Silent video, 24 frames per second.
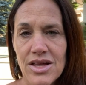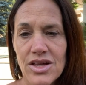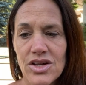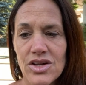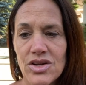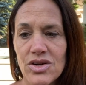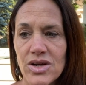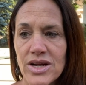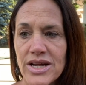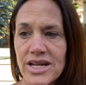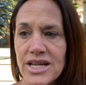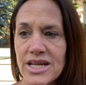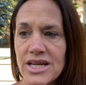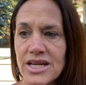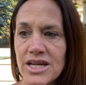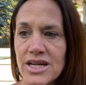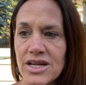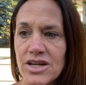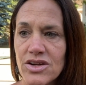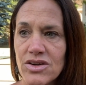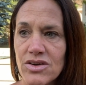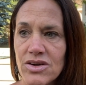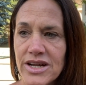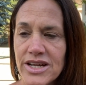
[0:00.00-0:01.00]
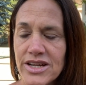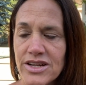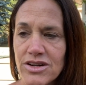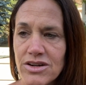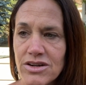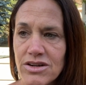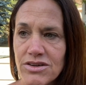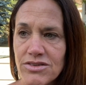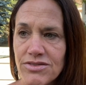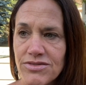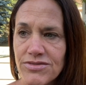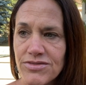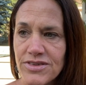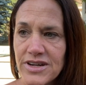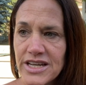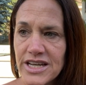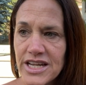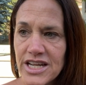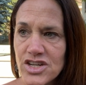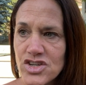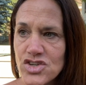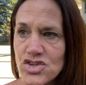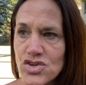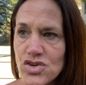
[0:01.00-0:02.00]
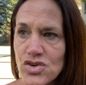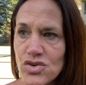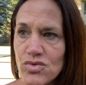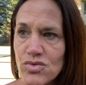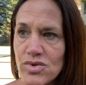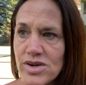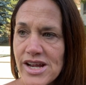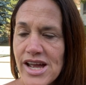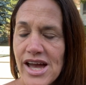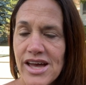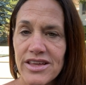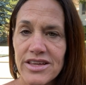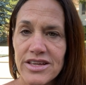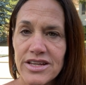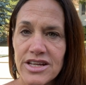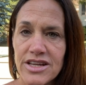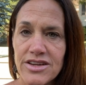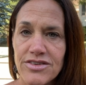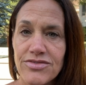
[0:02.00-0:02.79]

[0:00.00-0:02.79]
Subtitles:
Creating a greater financial reality